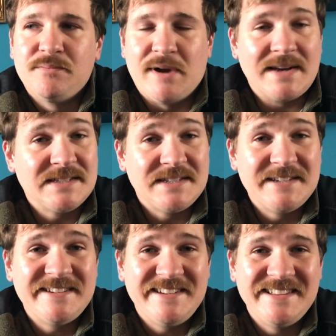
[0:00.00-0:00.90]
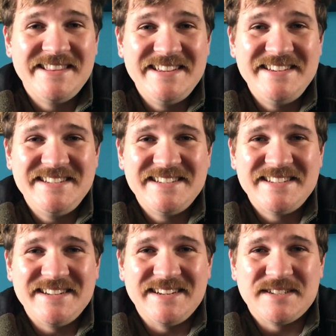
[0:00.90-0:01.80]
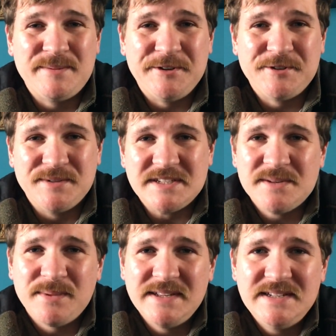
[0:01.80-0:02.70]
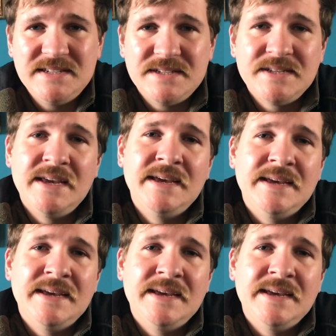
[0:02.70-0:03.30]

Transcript: practicing these uh, spiritual disciplines